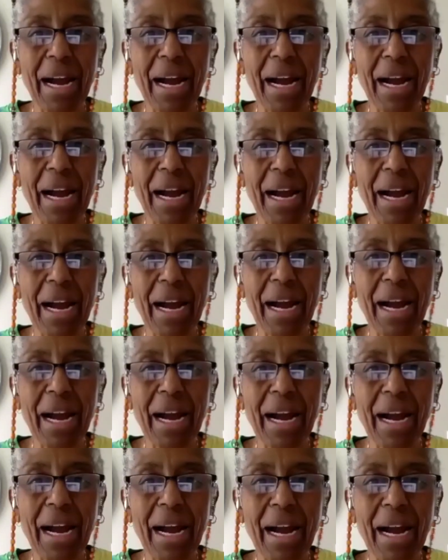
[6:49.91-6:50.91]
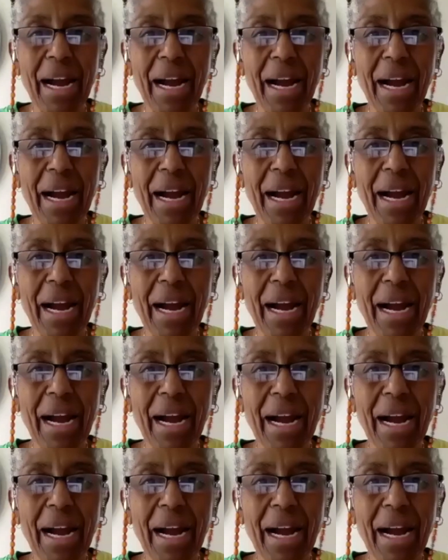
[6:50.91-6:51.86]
to make right that which has gone